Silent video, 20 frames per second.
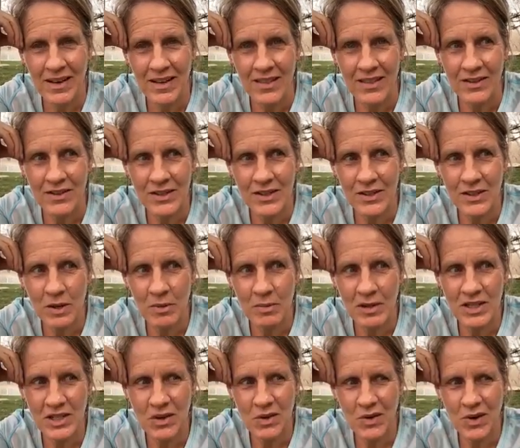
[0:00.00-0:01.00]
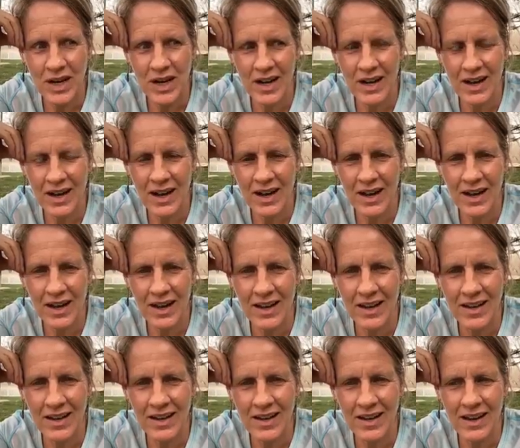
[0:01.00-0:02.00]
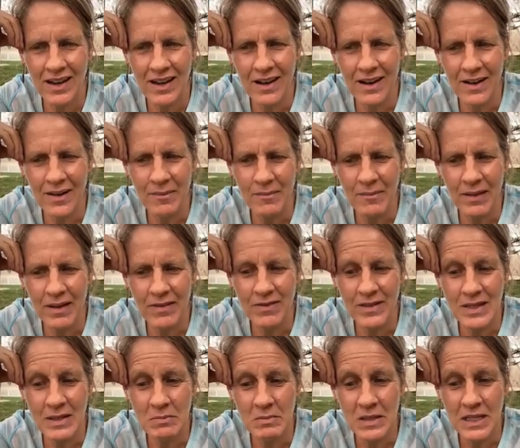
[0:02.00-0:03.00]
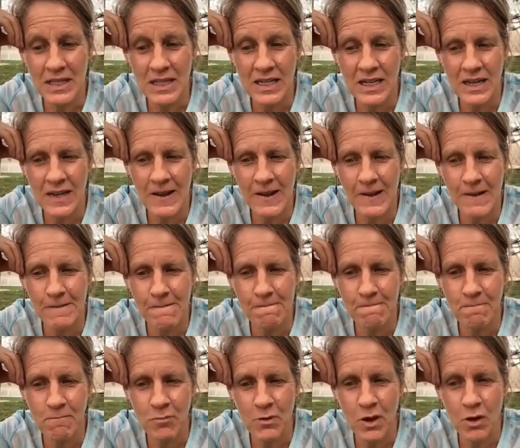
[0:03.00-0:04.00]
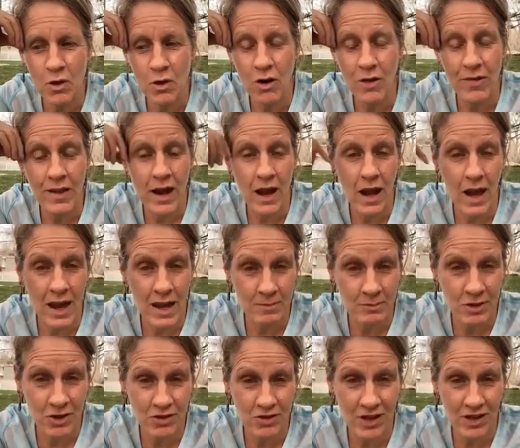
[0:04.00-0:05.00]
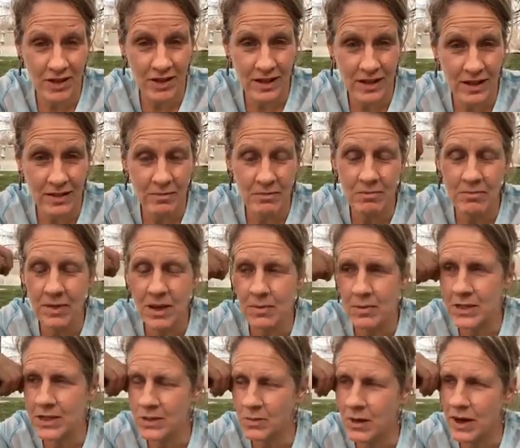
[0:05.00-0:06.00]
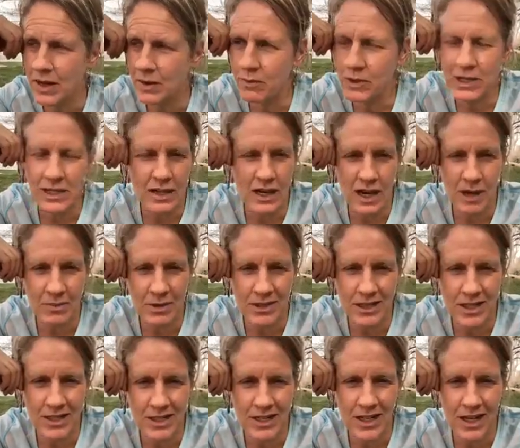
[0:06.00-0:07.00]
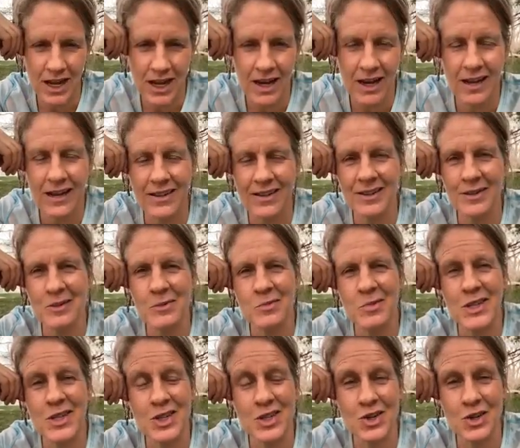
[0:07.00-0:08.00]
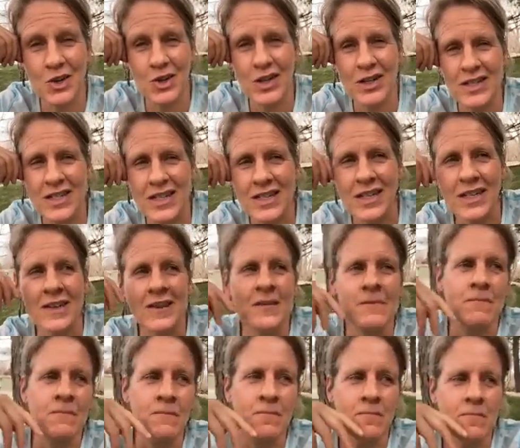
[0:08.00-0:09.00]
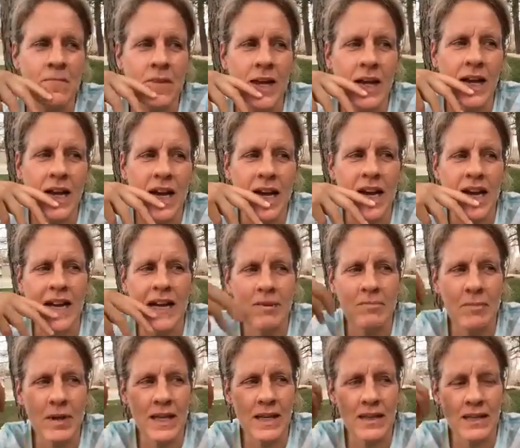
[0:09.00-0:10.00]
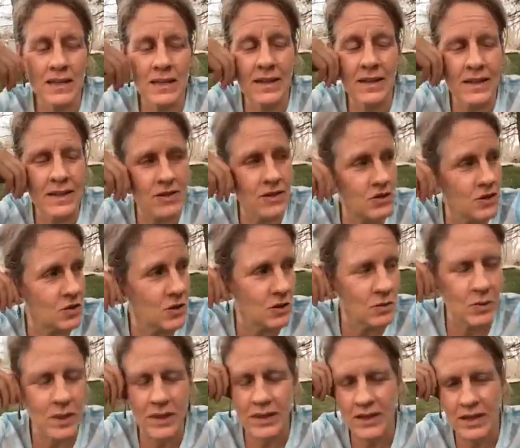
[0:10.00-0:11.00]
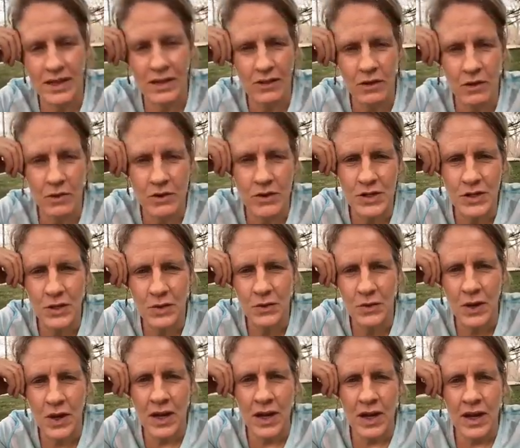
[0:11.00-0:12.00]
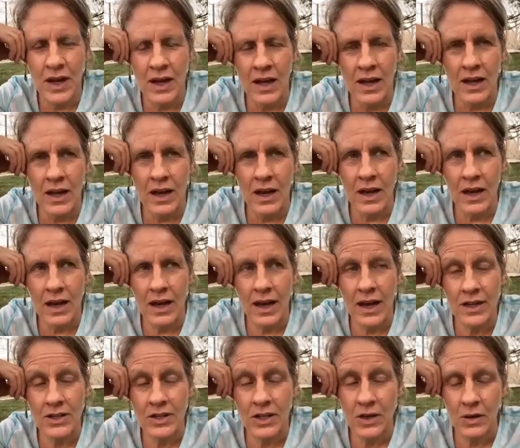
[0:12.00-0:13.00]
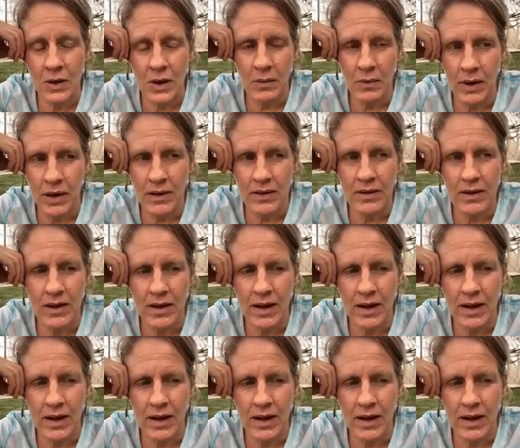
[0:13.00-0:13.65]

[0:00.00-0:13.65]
there's so much going on and life is busy, or that I'm struggling, maybe is why I want to talk about this today with chores. My kids are doing well today though, so actually quite well.